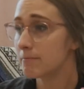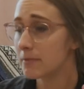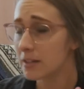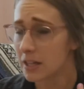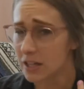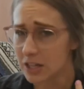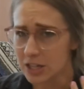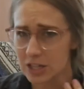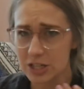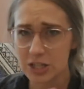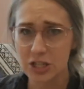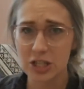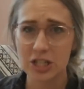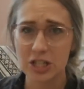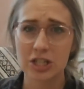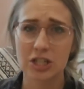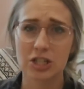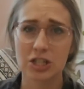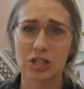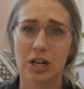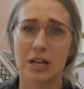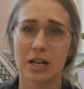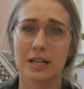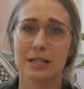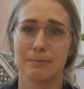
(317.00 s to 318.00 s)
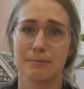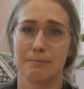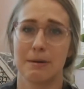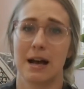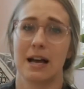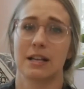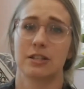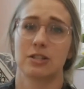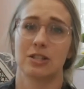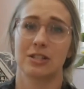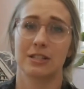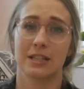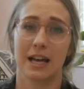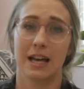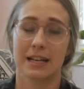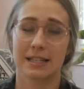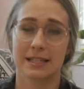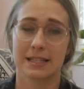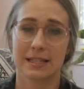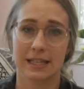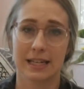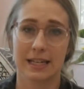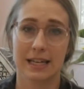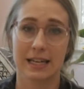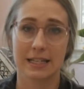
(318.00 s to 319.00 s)
And she's just mastered that
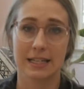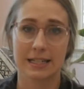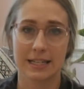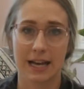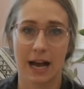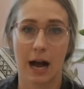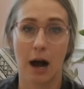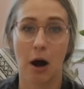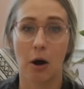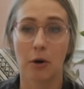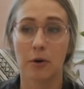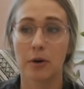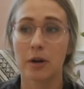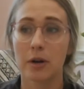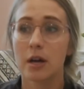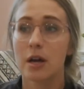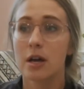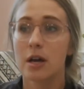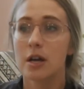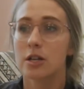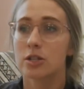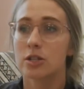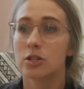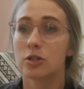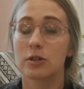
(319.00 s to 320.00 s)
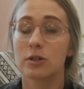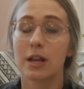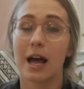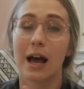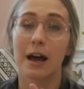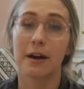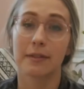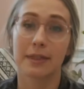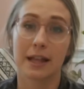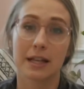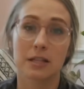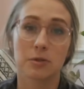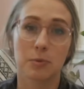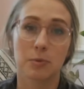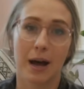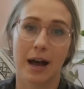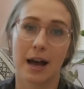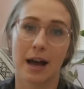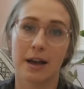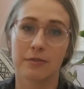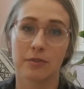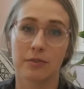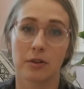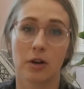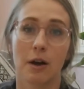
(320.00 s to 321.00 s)
sitting down. So now that's
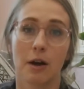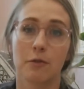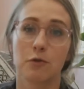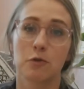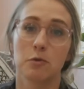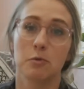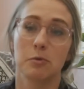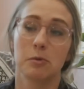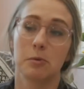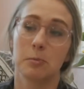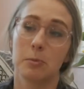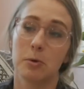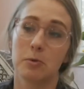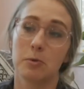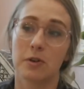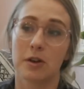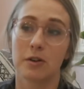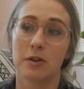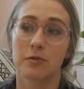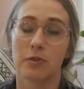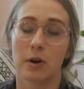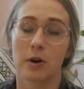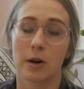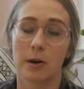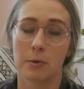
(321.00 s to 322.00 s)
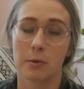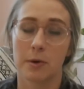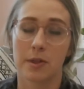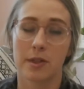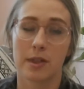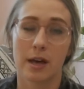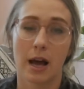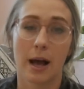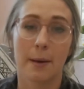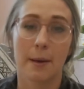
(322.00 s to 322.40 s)
why I feel comfortable moving forward with that.